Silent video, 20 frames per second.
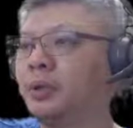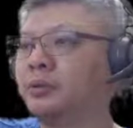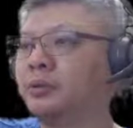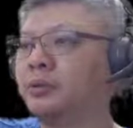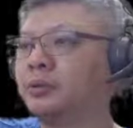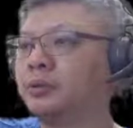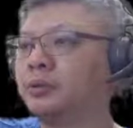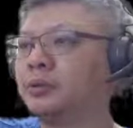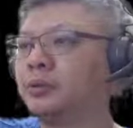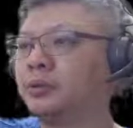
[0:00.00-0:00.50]

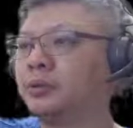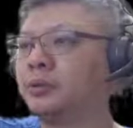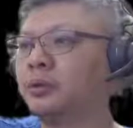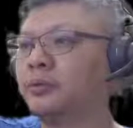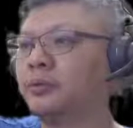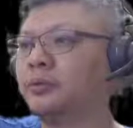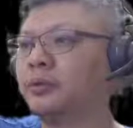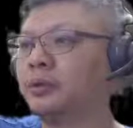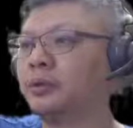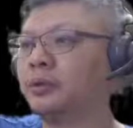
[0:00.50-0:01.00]
would choose to
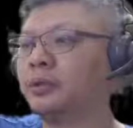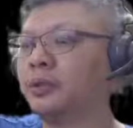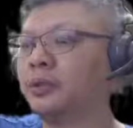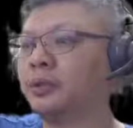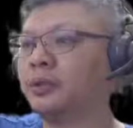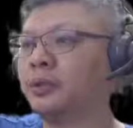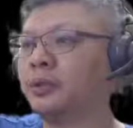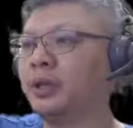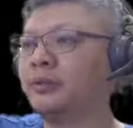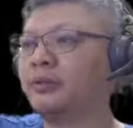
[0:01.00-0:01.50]
go for
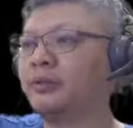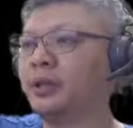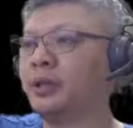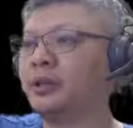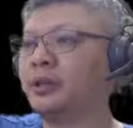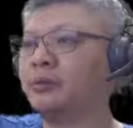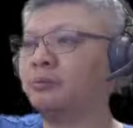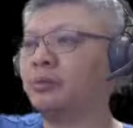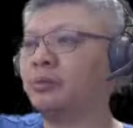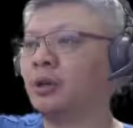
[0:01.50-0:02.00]
the left
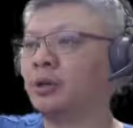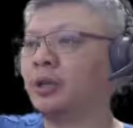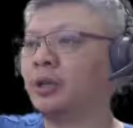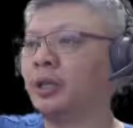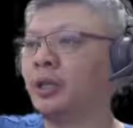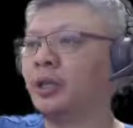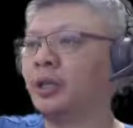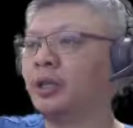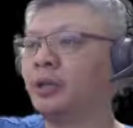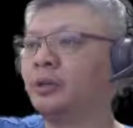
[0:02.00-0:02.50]
cannon
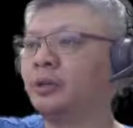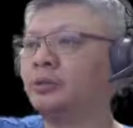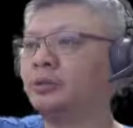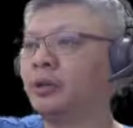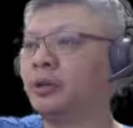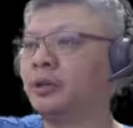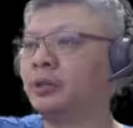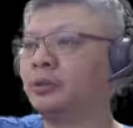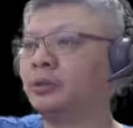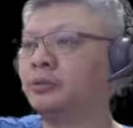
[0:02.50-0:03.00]
blockade,
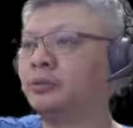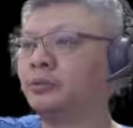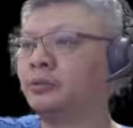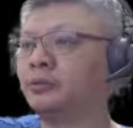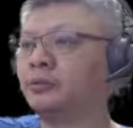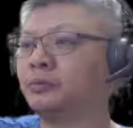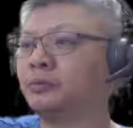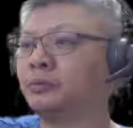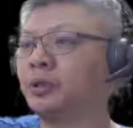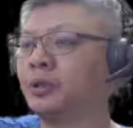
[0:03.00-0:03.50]
trying
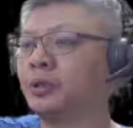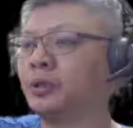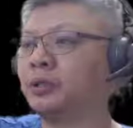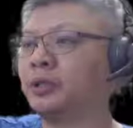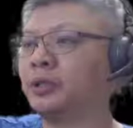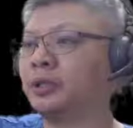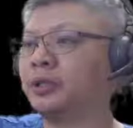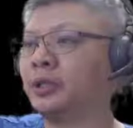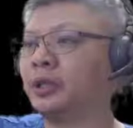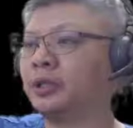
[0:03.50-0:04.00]
to
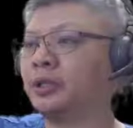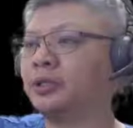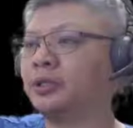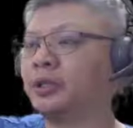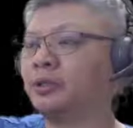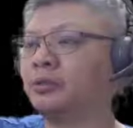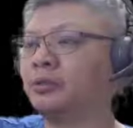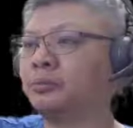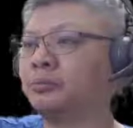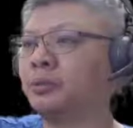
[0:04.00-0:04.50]
attack the
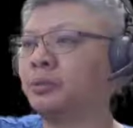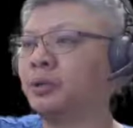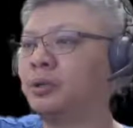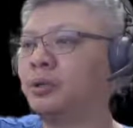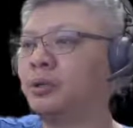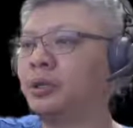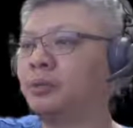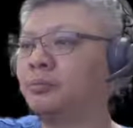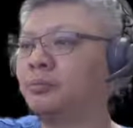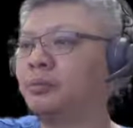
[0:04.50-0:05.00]
central
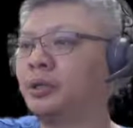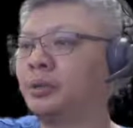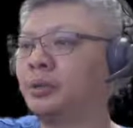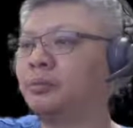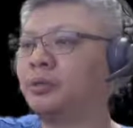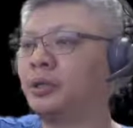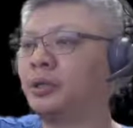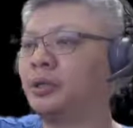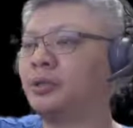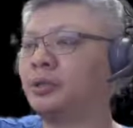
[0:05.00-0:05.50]
pawn and
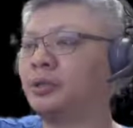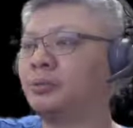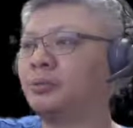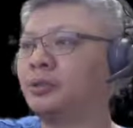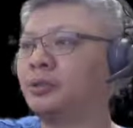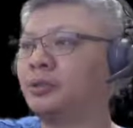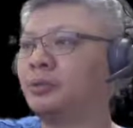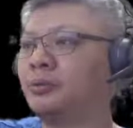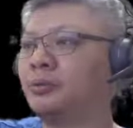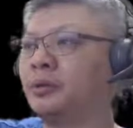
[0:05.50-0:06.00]
perhaps gain
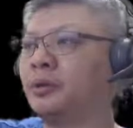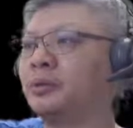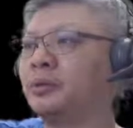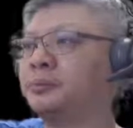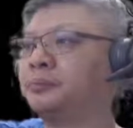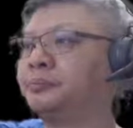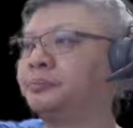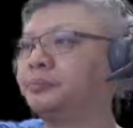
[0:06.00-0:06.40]
some material.